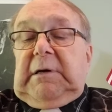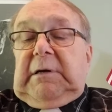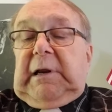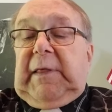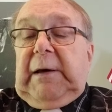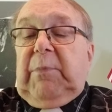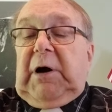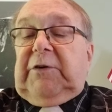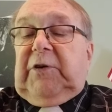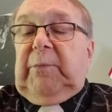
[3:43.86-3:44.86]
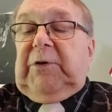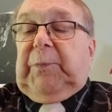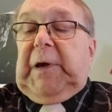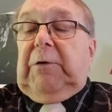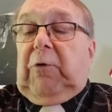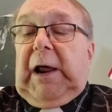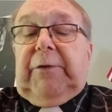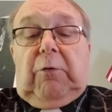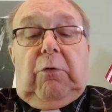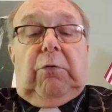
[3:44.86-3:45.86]
Now that marks him as being
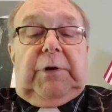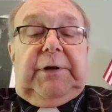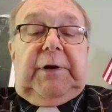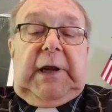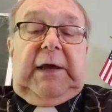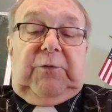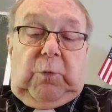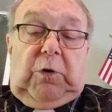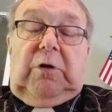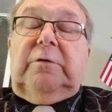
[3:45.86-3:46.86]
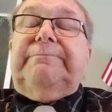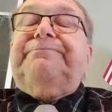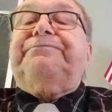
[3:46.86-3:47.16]
rather old in today's world.